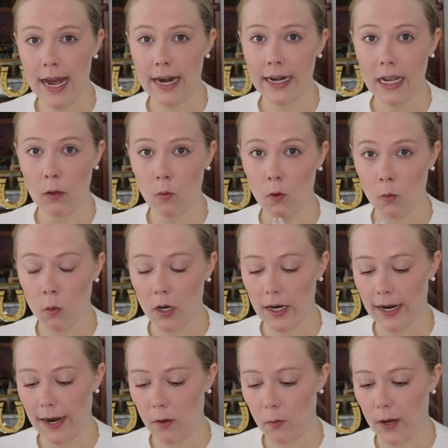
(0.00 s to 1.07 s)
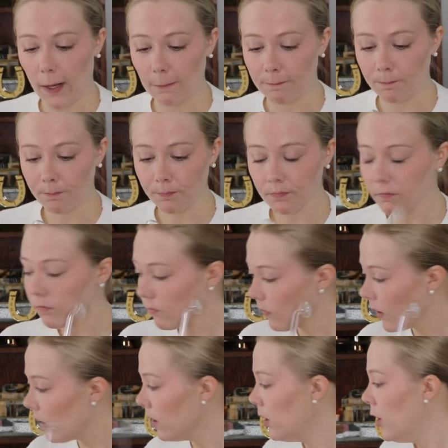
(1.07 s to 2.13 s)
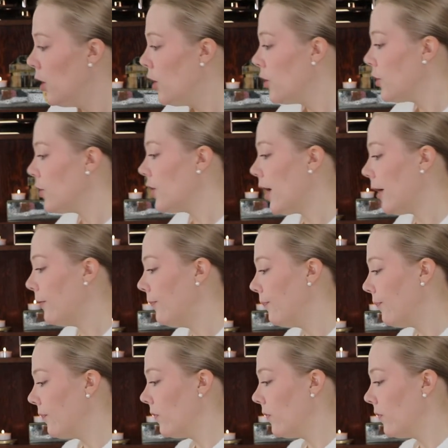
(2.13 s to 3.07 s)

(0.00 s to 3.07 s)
that it will work out well. So